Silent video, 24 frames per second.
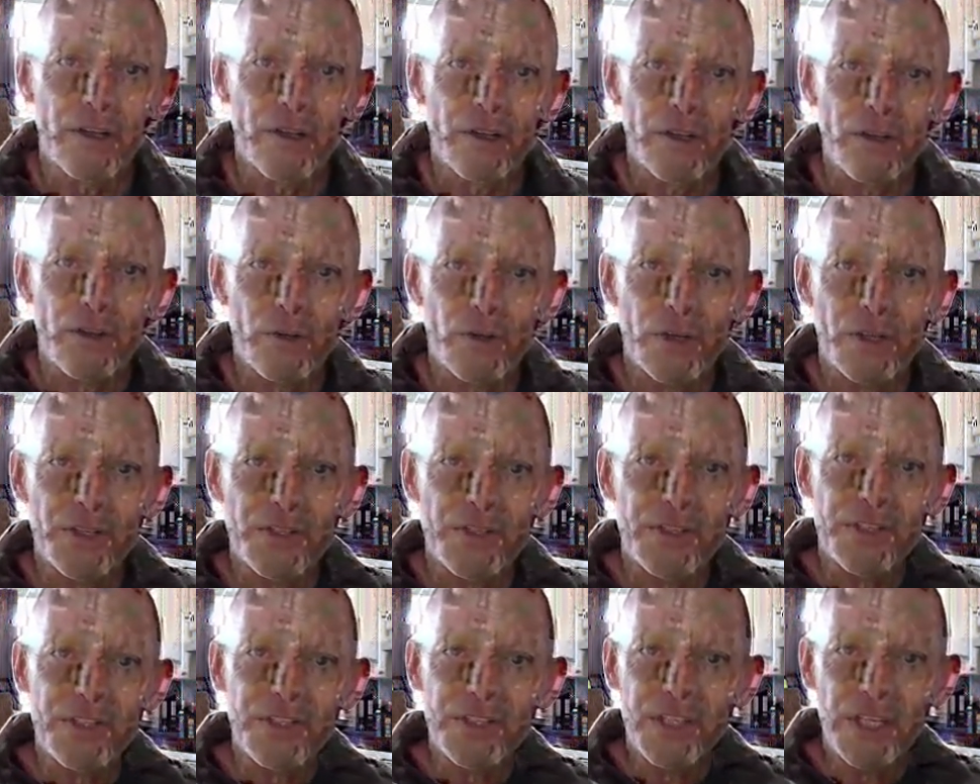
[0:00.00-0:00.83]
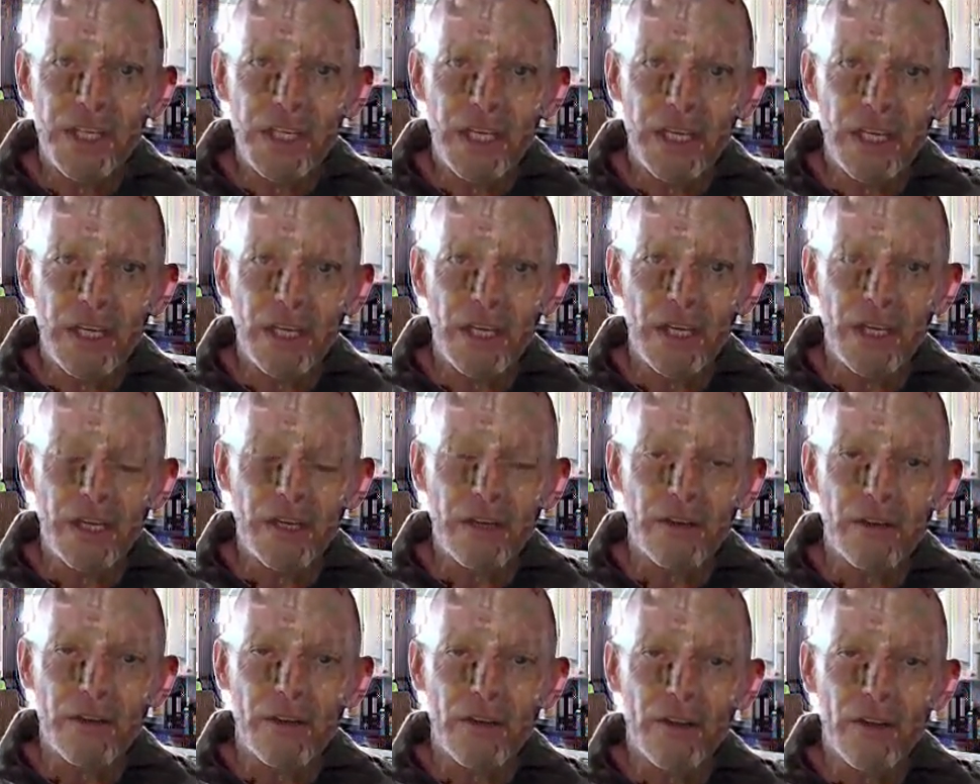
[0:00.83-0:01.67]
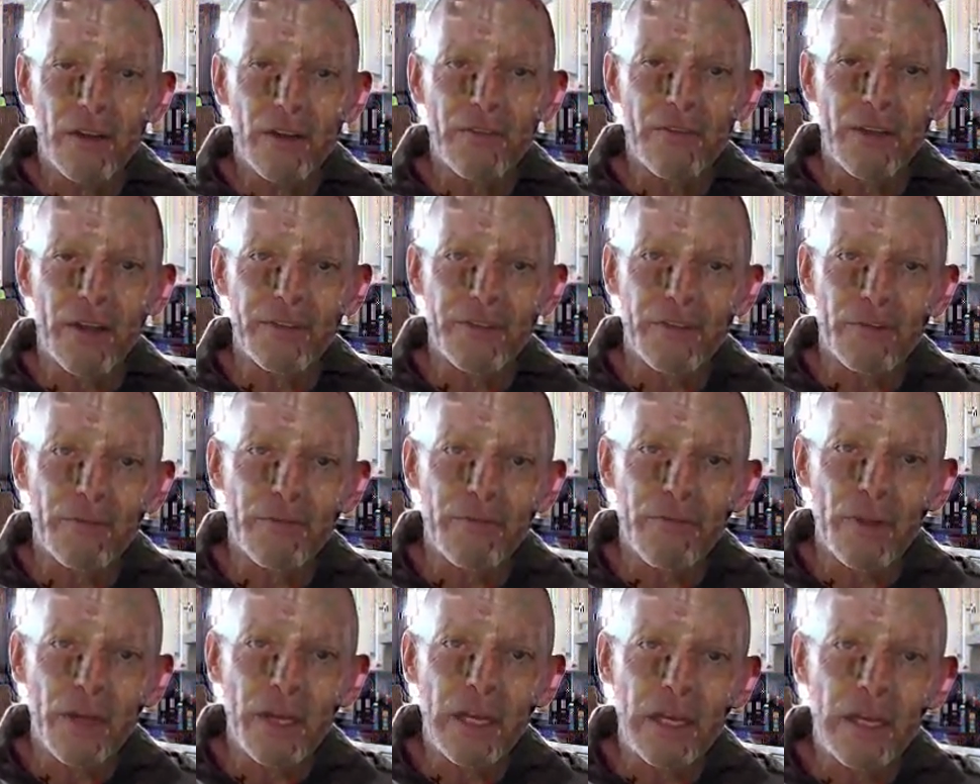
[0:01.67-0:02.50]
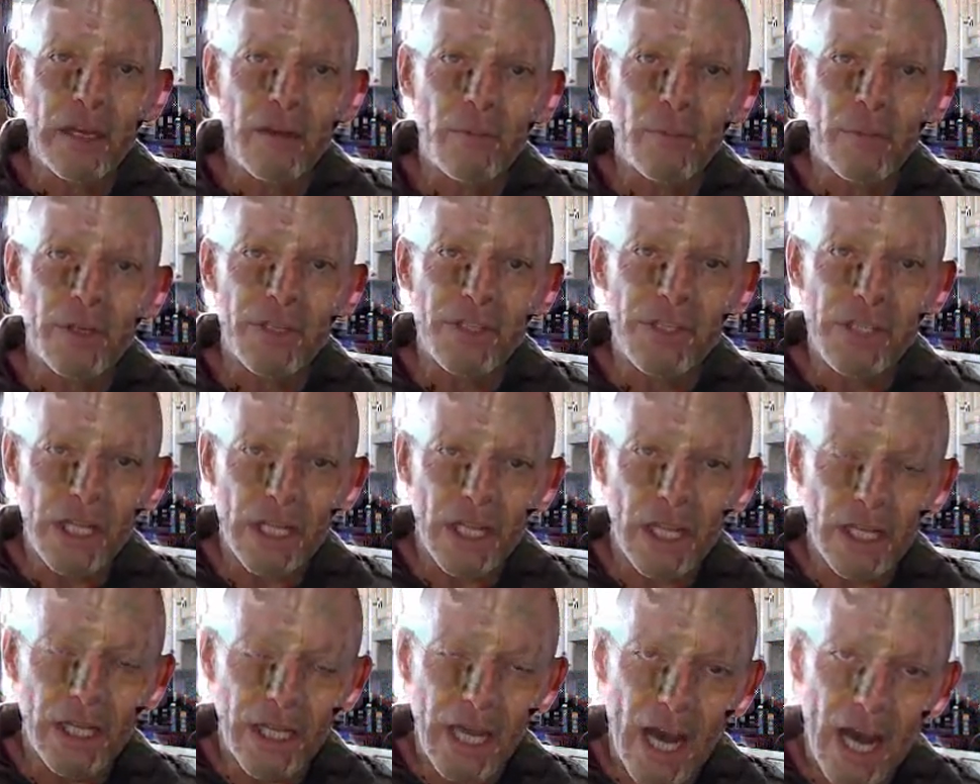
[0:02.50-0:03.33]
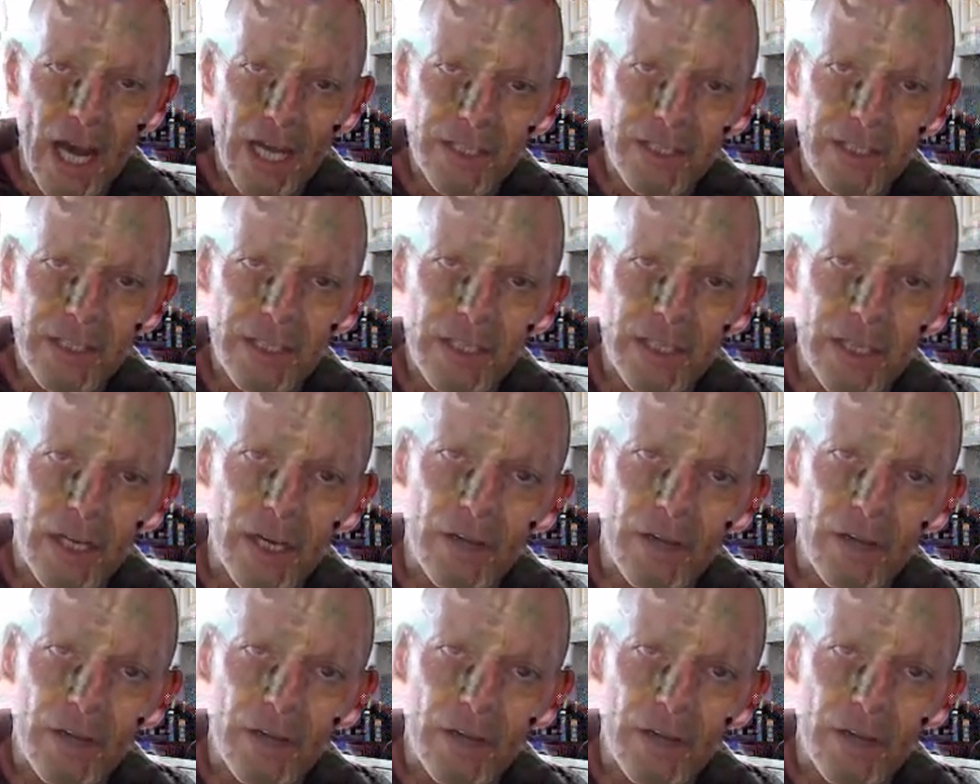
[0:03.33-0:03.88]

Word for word: you can see that the flame is casting a